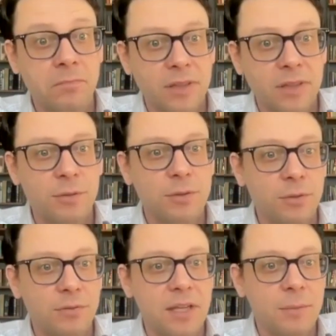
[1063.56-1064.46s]
They were 2
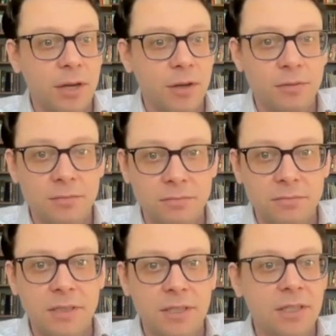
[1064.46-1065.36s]
of the Imahot.
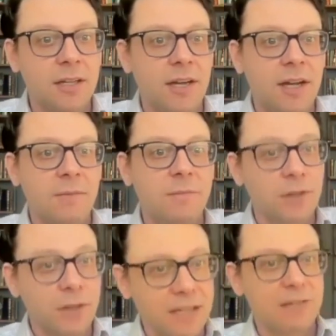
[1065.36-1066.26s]

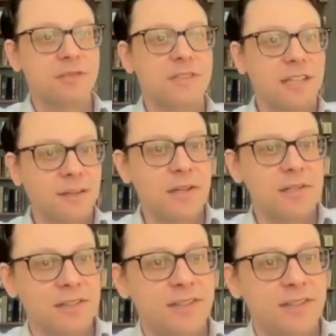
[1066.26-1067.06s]
Really interesting question.